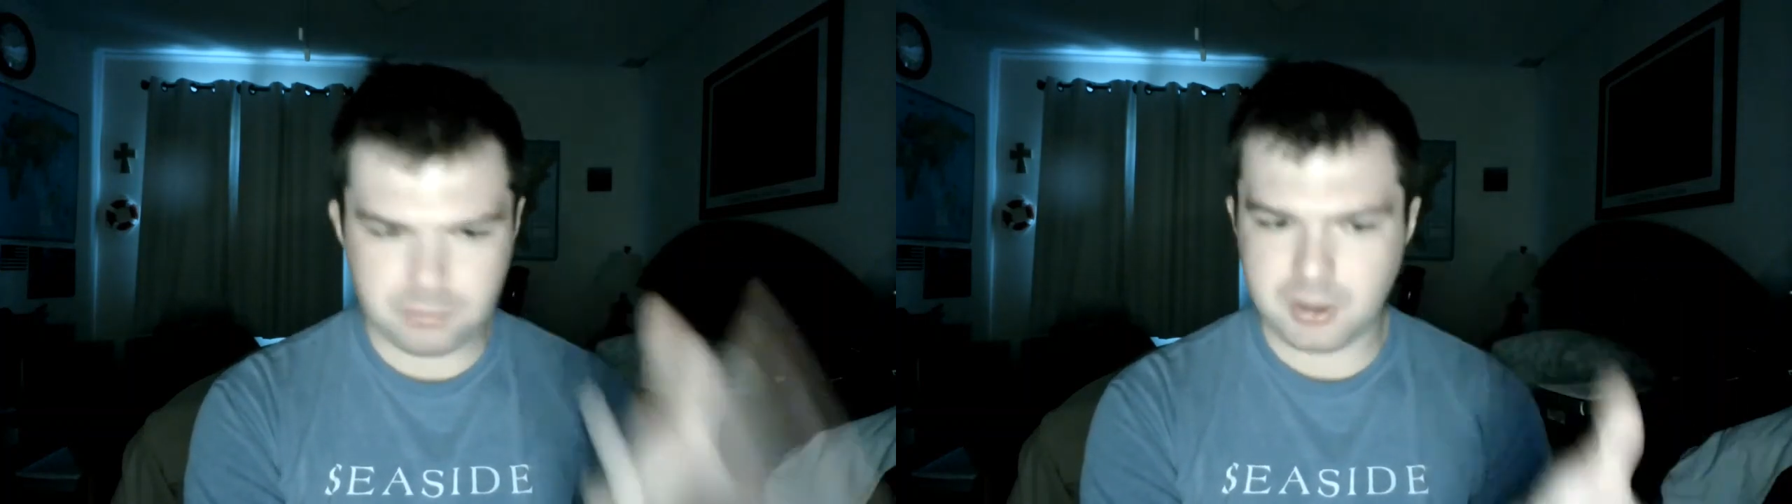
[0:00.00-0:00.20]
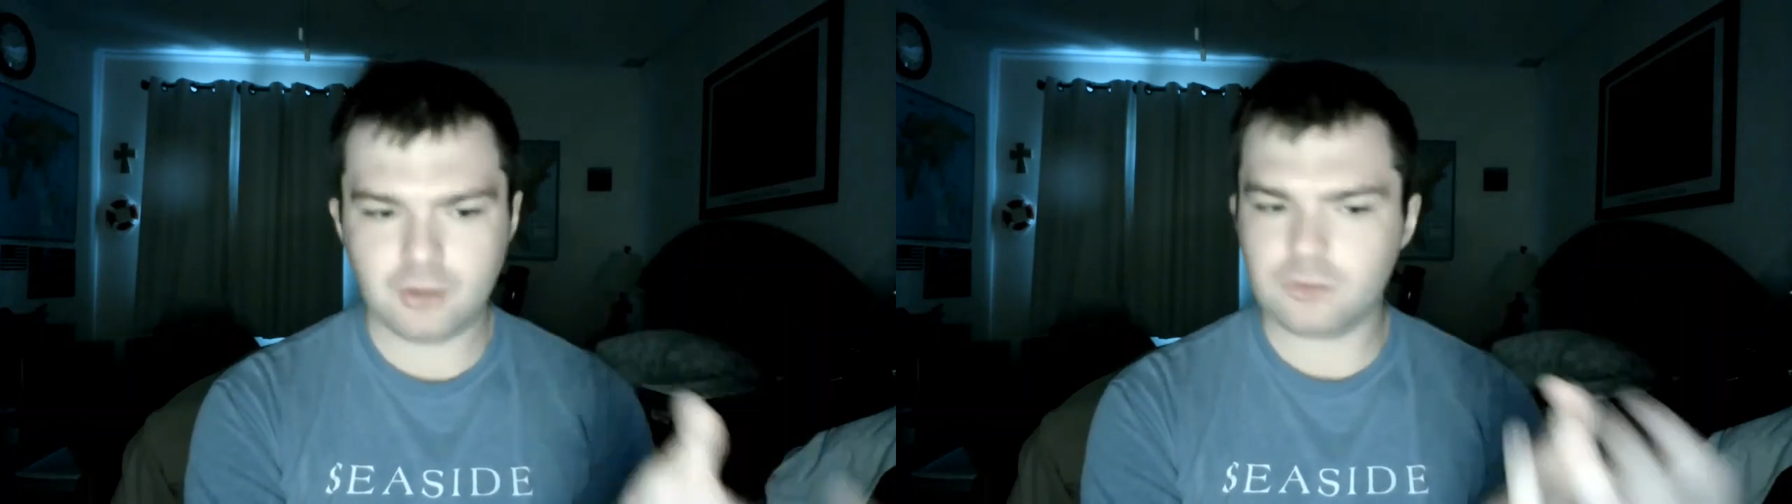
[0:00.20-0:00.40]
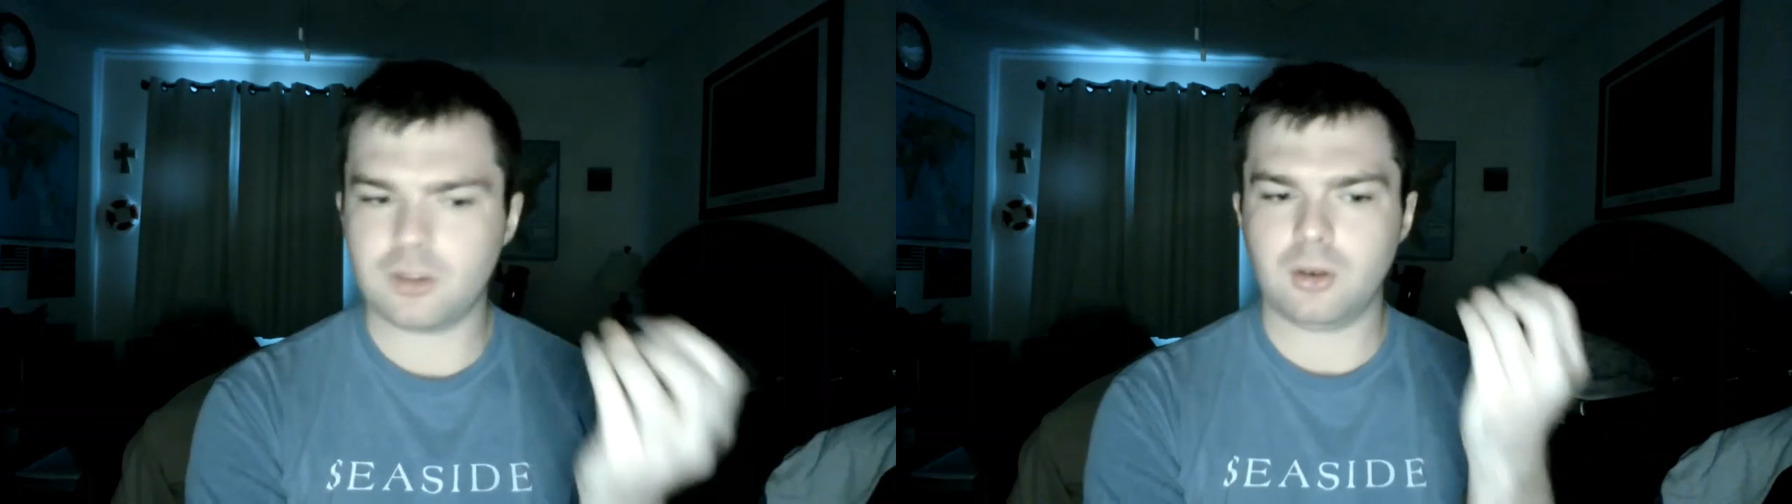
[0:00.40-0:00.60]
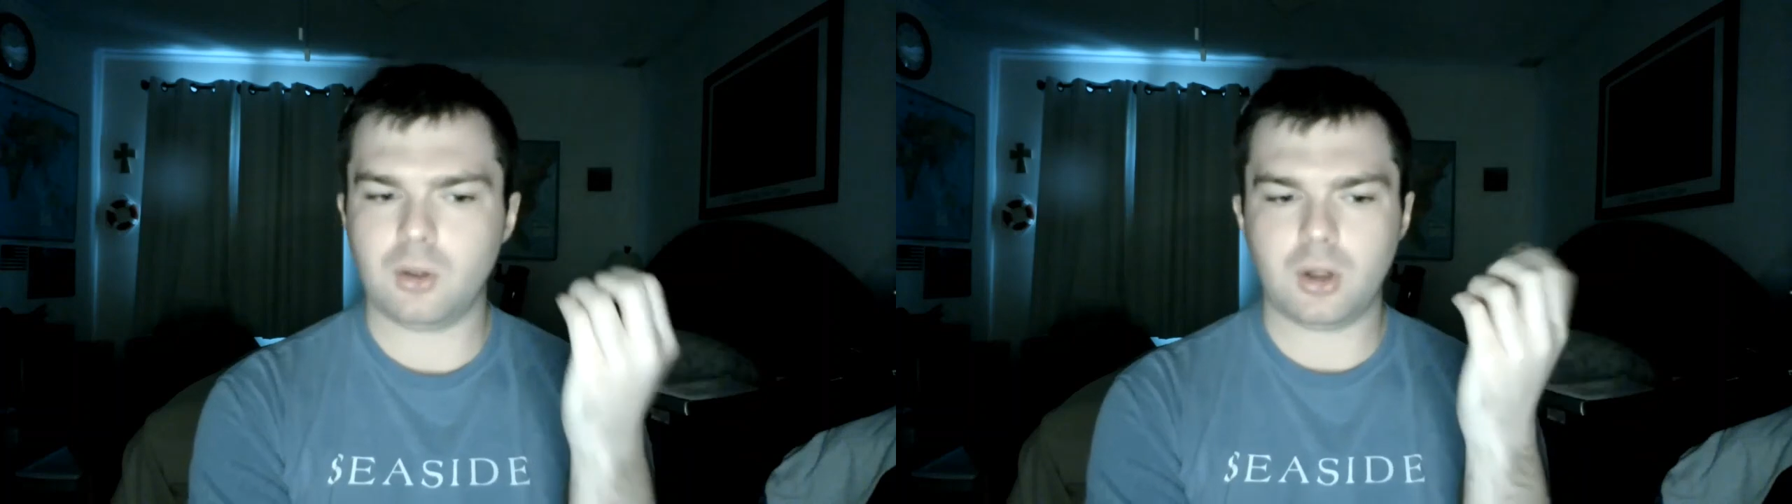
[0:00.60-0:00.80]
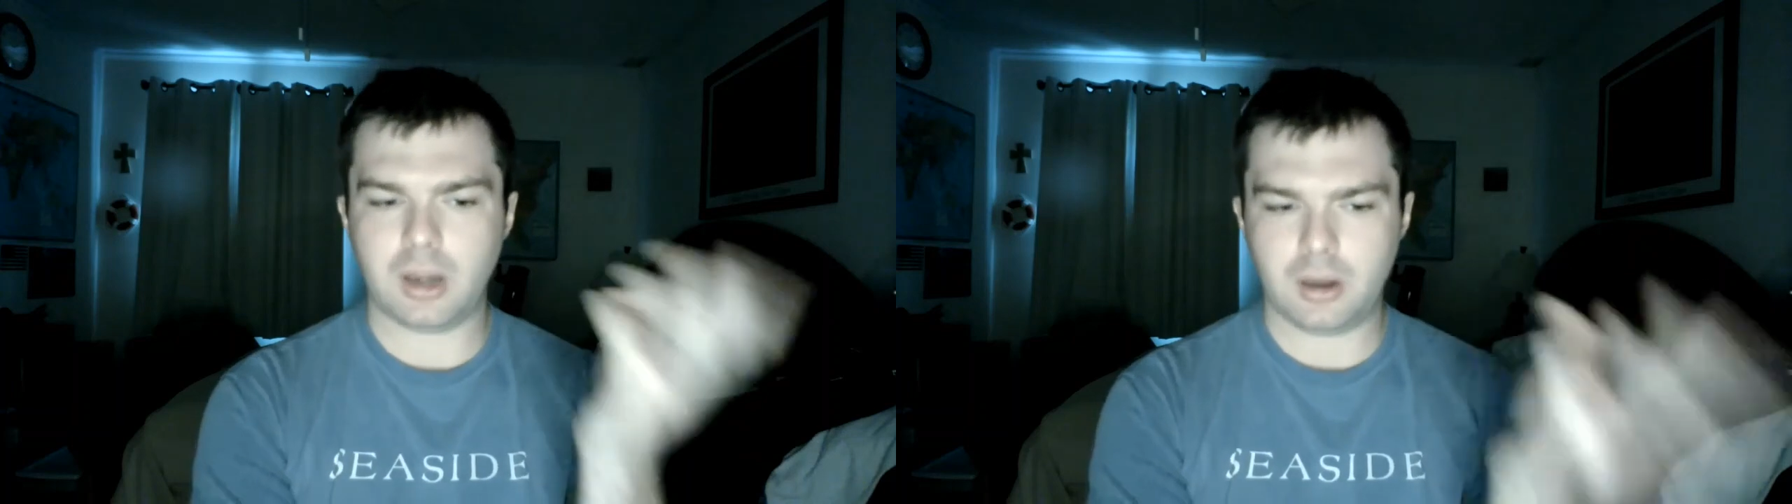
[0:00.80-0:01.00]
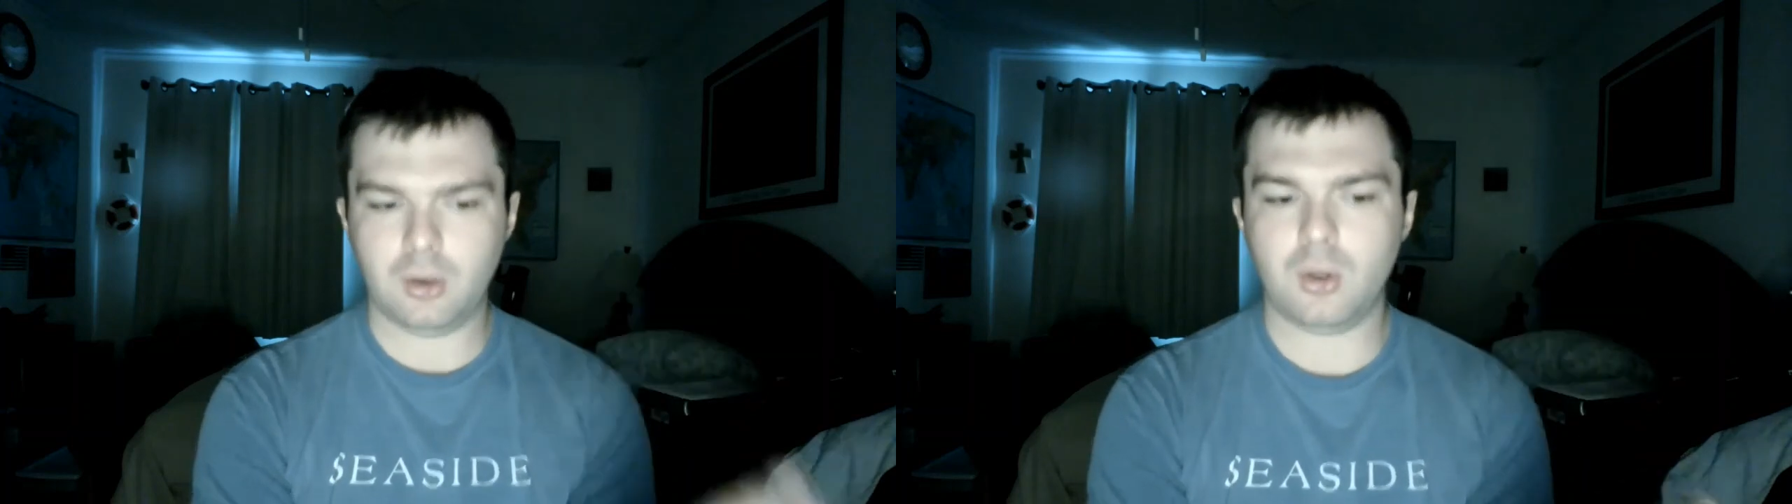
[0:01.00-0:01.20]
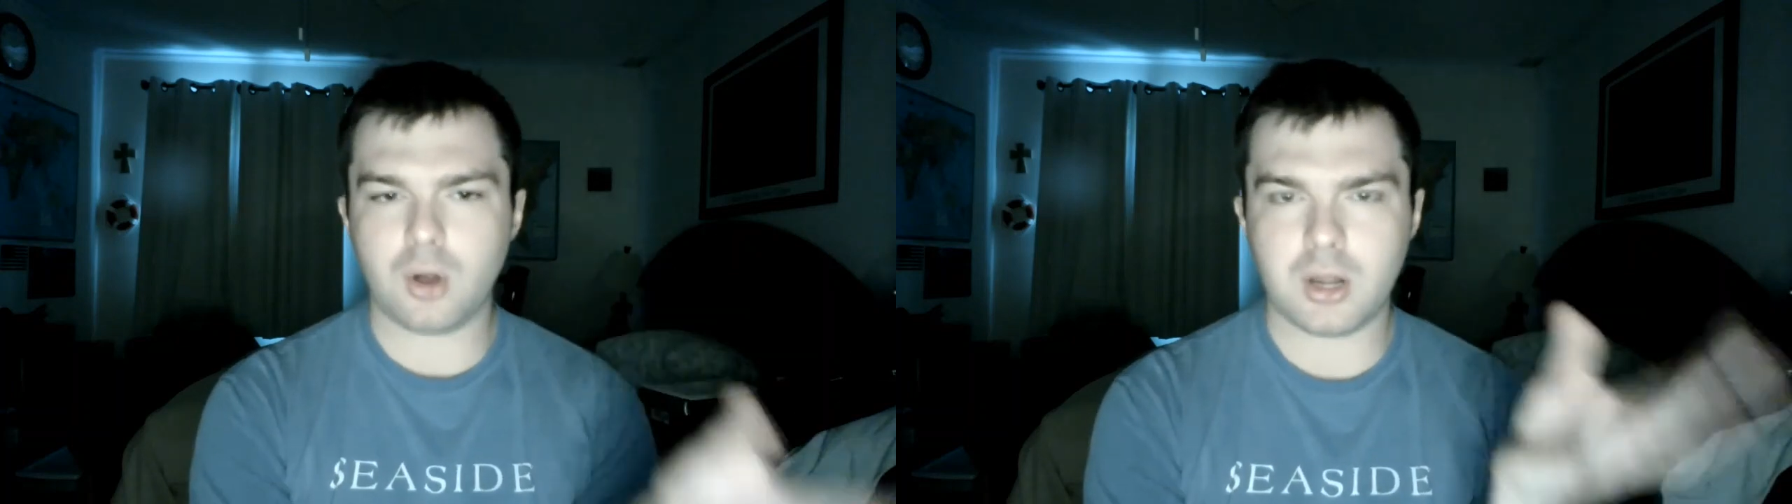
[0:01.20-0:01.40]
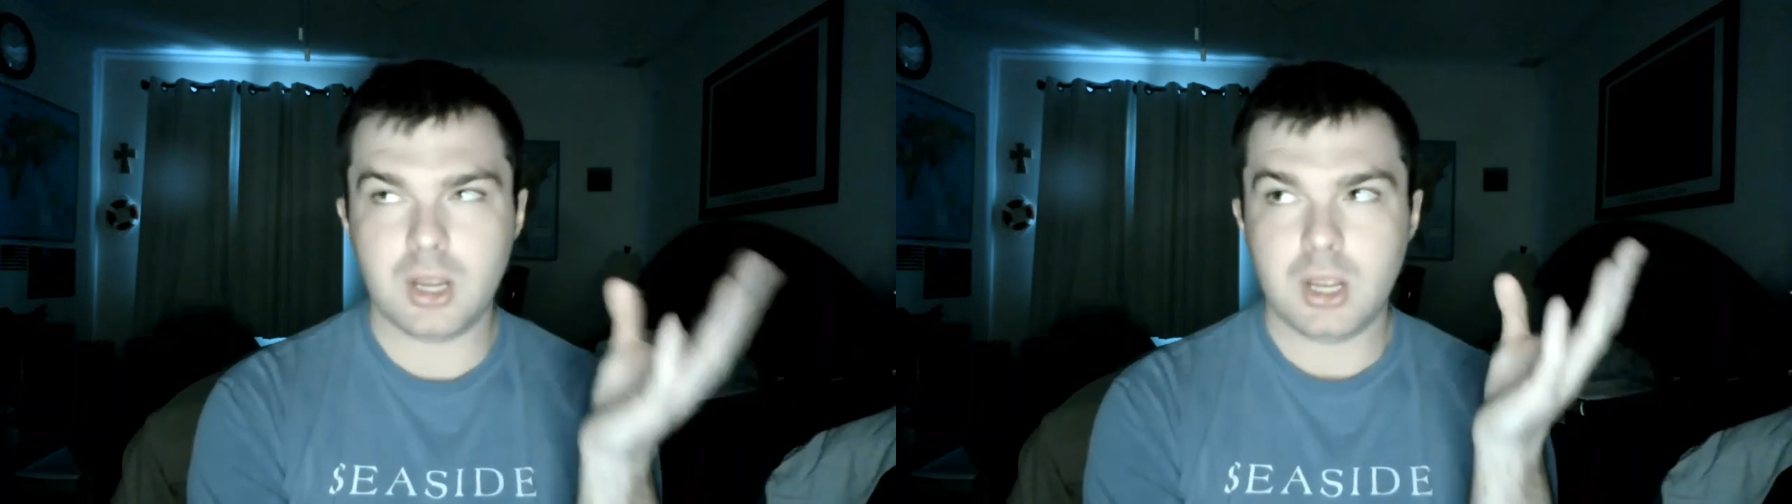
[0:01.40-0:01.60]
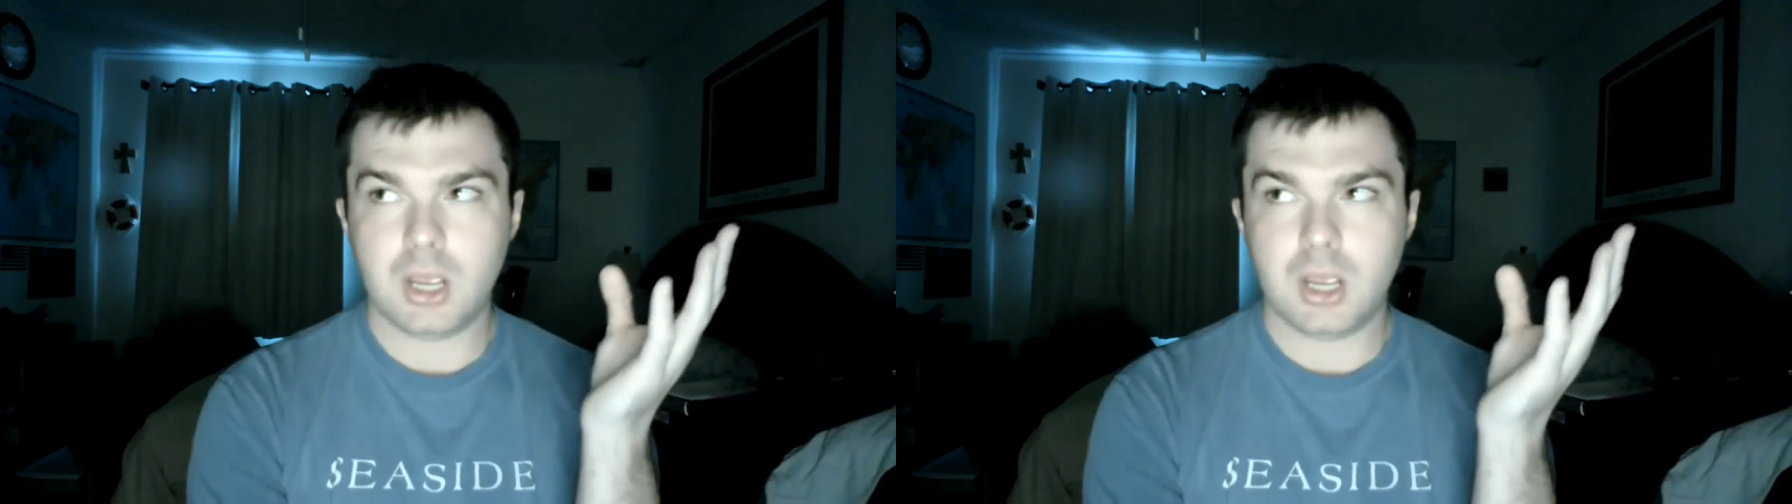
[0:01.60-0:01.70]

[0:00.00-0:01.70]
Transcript: appealed to the Lord, and the Lord